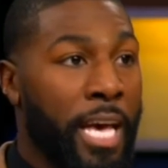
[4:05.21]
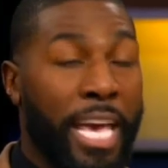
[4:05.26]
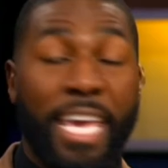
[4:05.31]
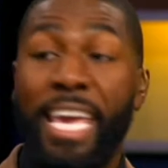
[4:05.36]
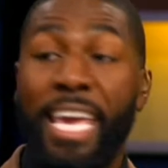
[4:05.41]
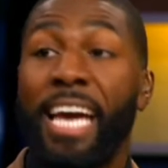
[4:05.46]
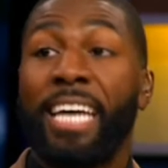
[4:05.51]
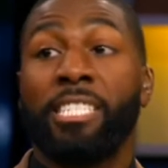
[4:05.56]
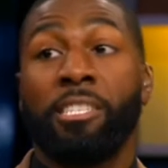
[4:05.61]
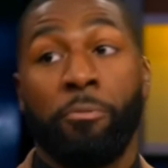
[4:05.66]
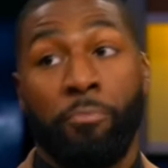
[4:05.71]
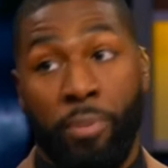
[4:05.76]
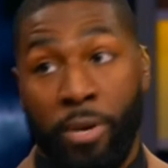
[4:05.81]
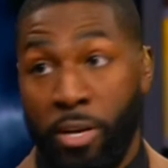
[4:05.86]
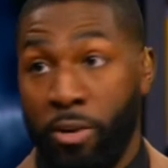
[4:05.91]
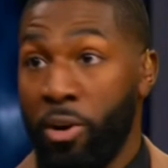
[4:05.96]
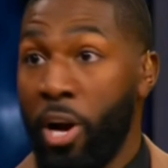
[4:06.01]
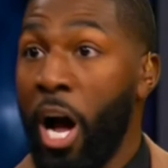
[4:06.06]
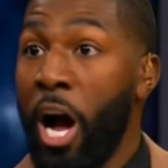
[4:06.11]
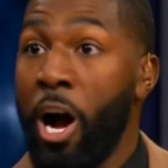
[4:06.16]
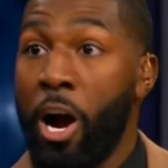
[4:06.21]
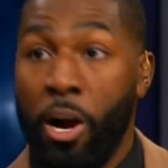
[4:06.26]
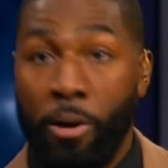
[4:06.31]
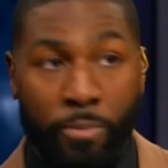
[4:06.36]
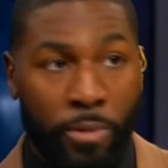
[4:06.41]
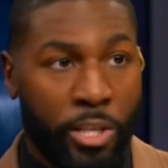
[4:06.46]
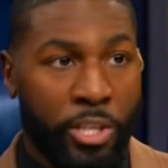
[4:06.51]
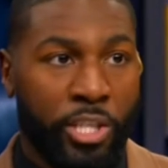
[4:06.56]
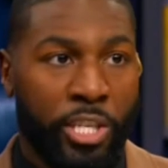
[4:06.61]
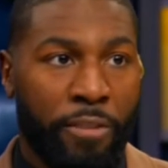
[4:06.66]
He has a better
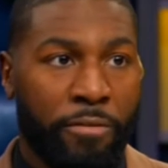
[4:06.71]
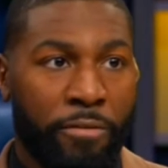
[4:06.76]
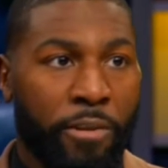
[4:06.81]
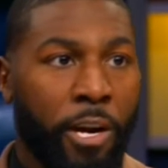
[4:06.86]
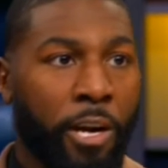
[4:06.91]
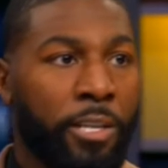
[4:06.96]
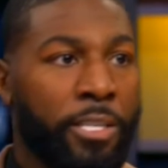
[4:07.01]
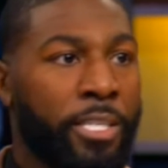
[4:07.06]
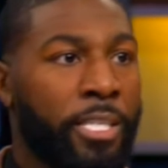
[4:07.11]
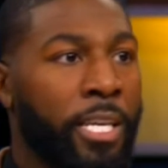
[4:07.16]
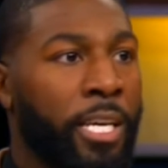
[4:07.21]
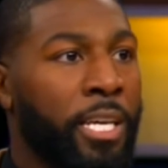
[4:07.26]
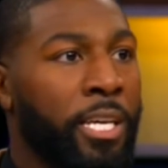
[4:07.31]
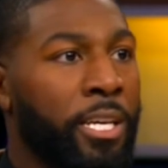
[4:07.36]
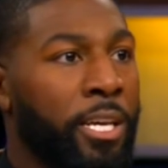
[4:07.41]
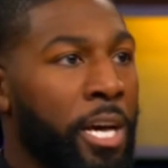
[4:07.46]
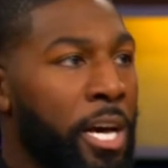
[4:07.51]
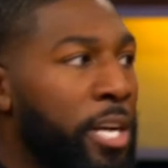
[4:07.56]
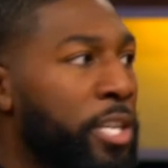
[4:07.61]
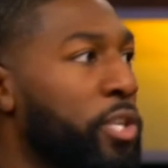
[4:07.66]
arm than Jeff Garcia.